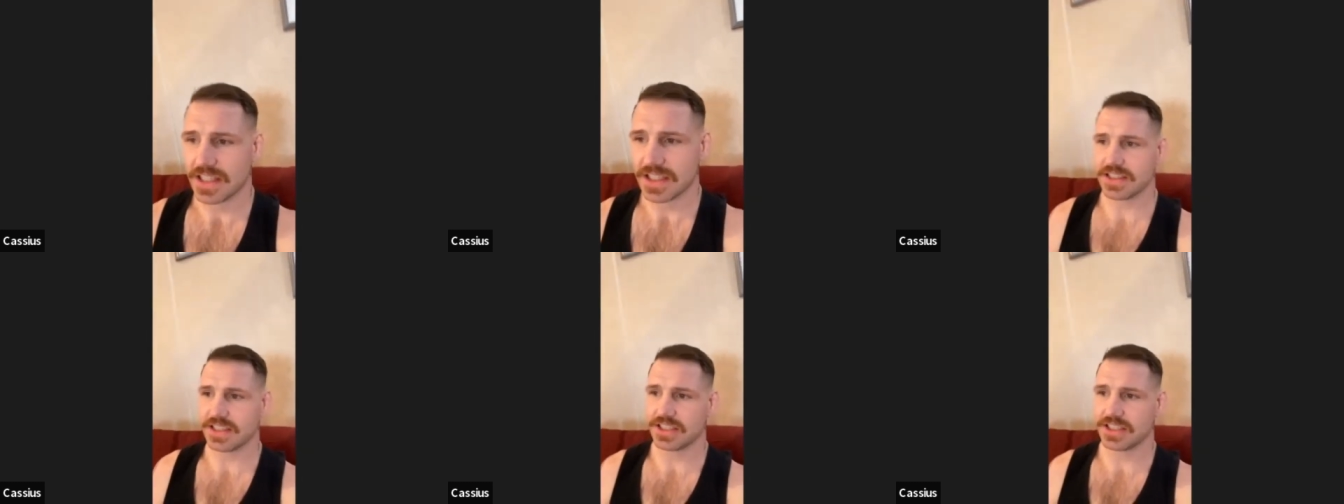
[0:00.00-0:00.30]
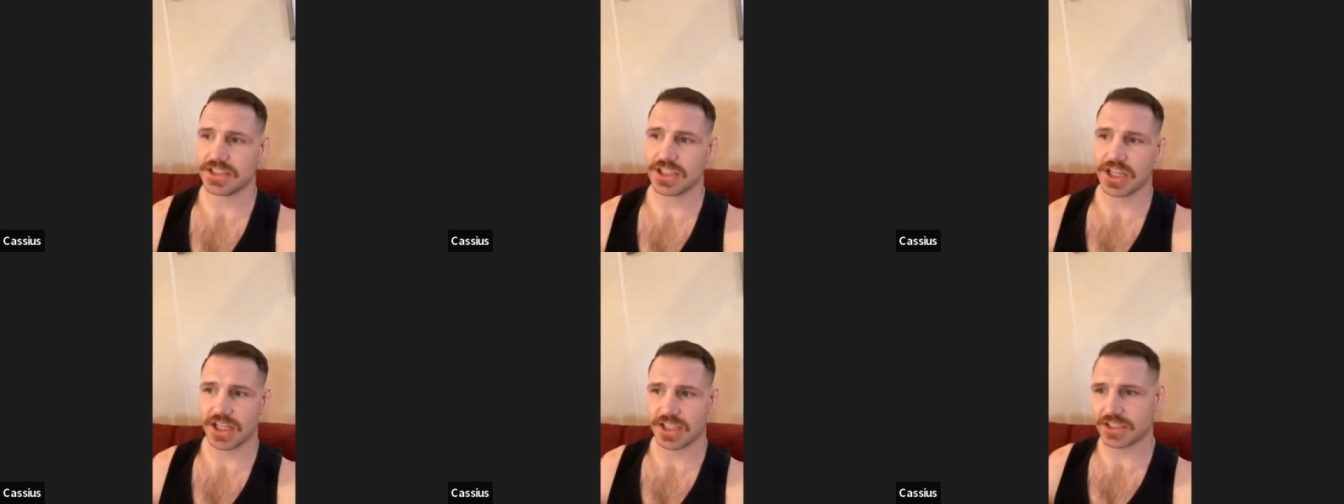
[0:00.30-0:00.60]
the
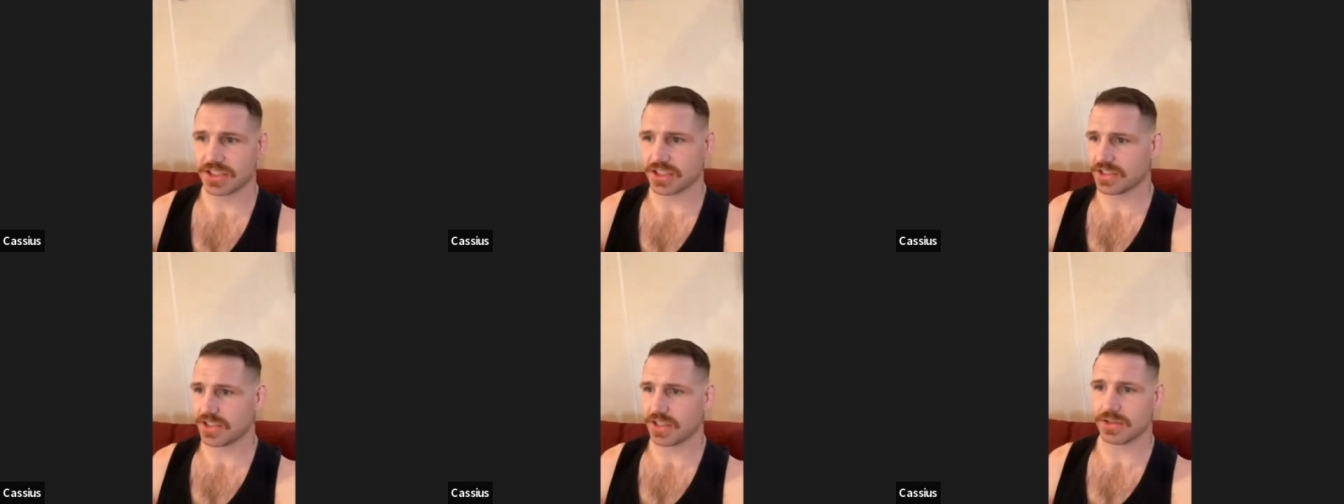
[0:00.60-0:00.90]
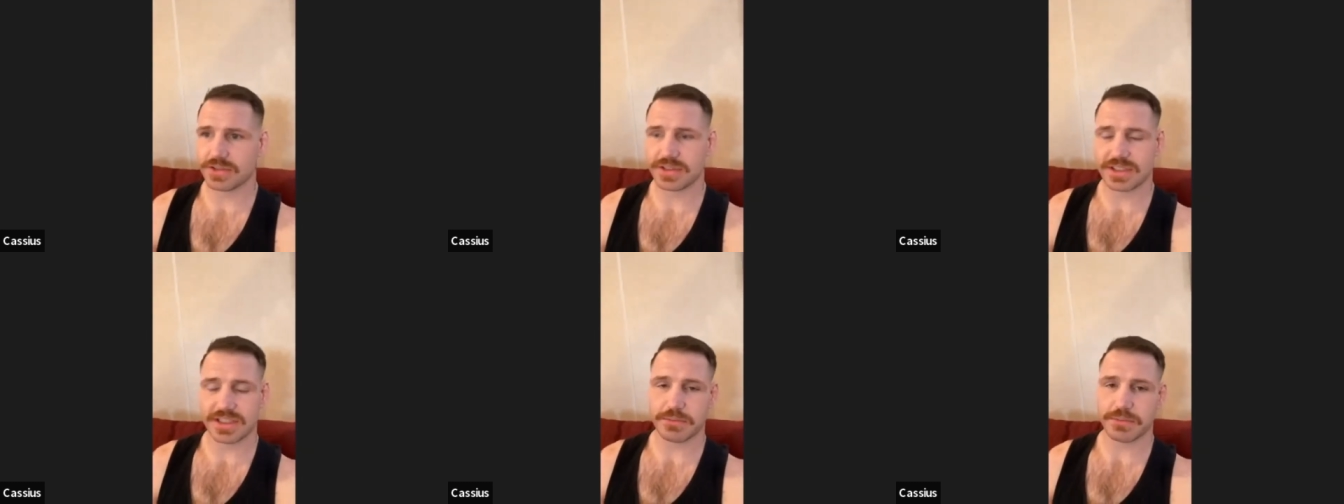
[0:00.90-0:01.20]
judges
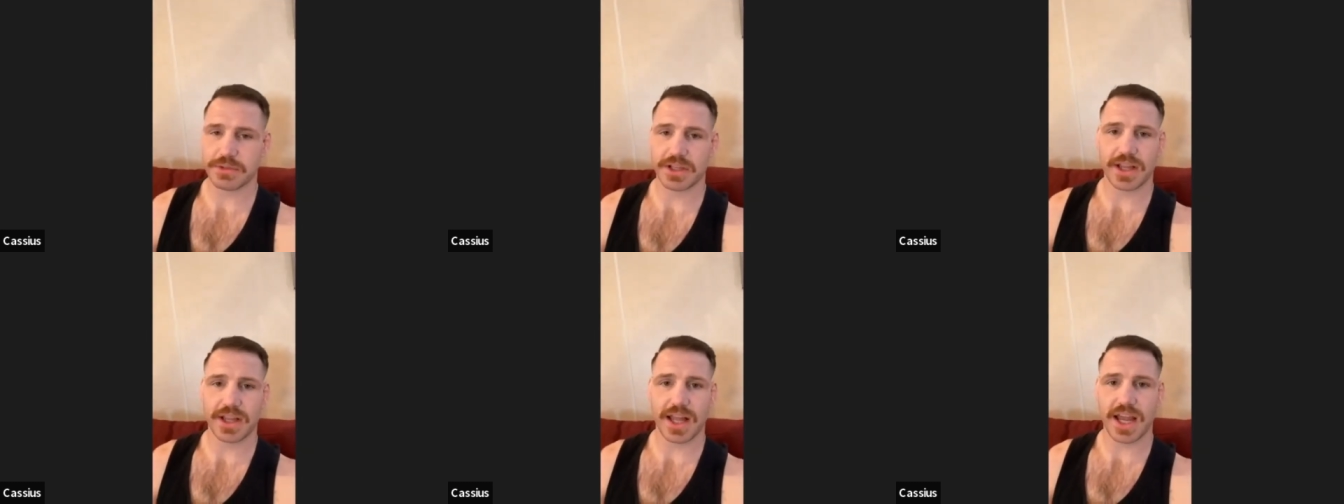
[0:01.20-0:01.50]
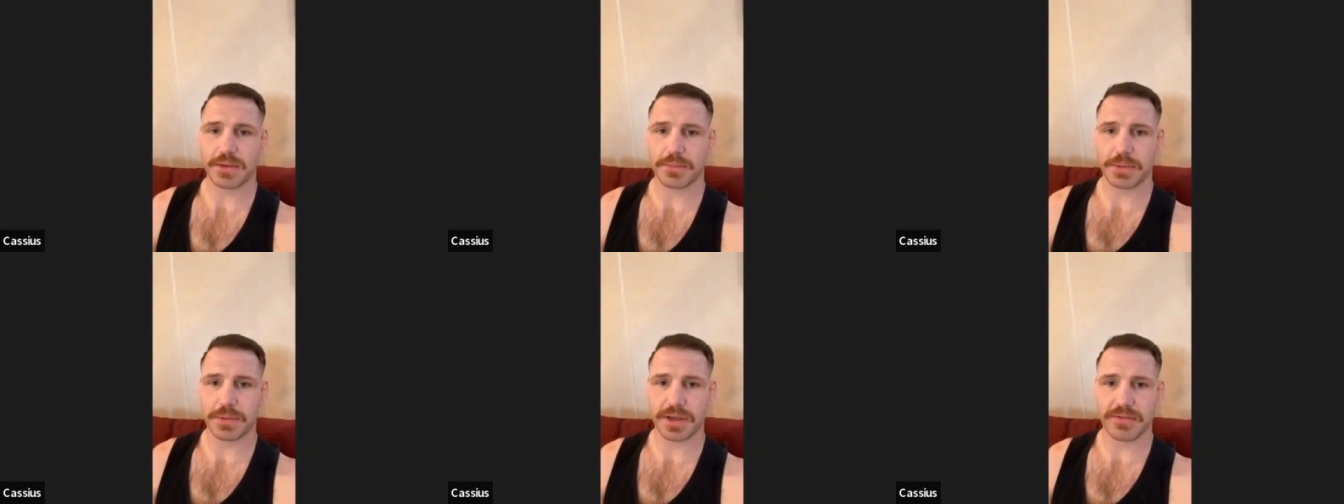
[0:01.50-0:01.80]
don't seem to
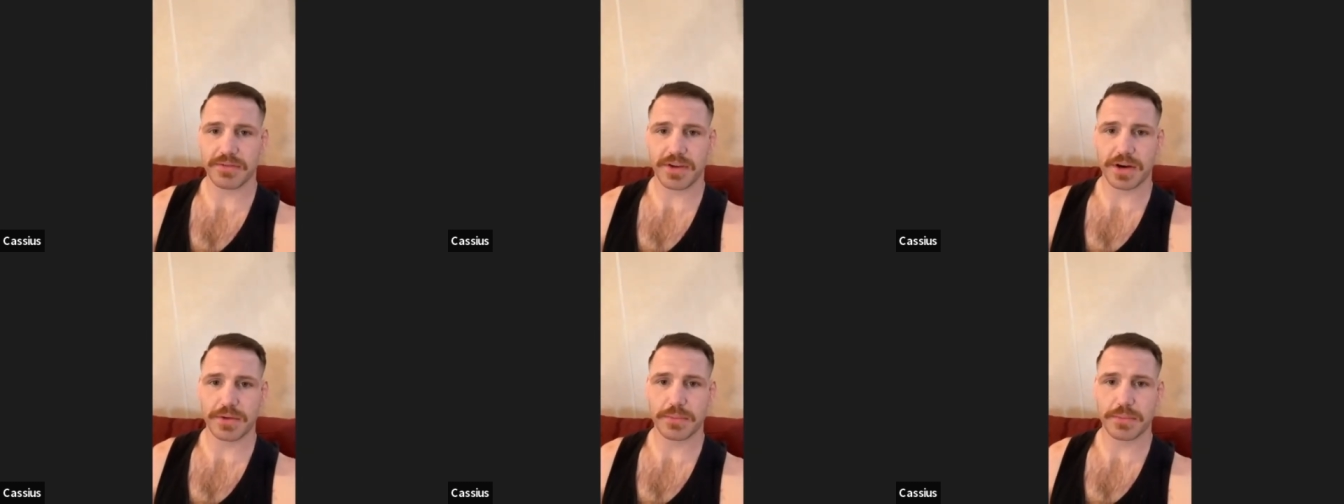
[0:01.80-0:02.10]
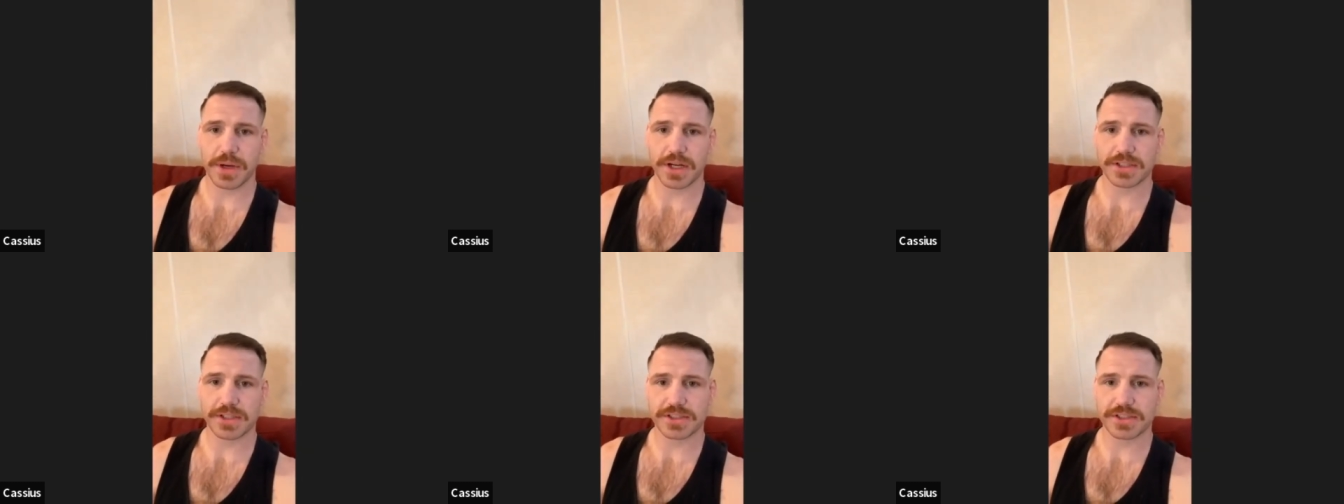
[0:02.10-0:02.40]
like me very
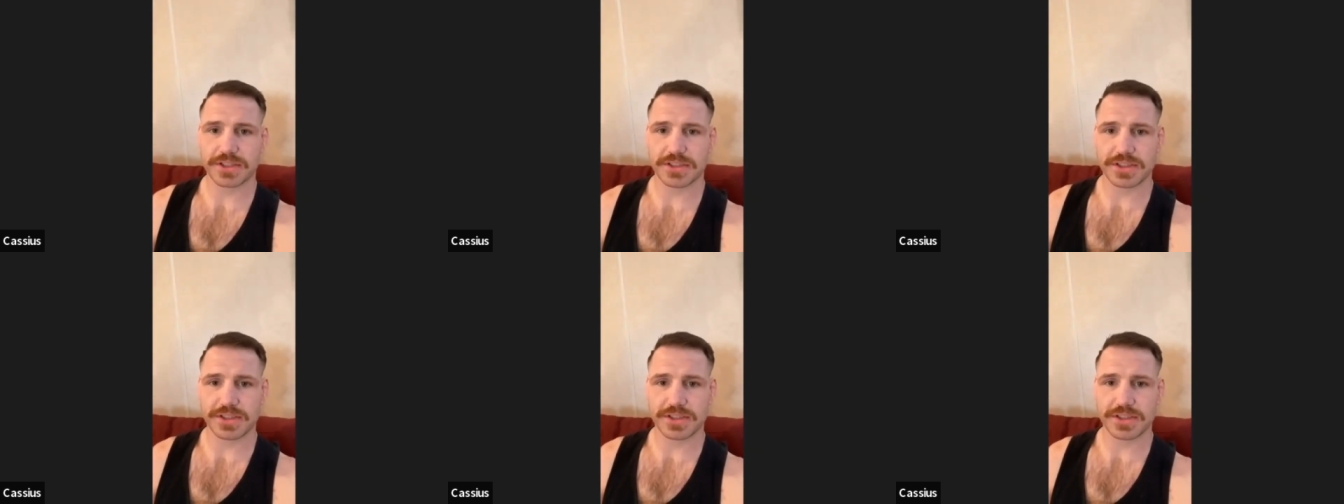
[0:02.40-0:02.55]
much.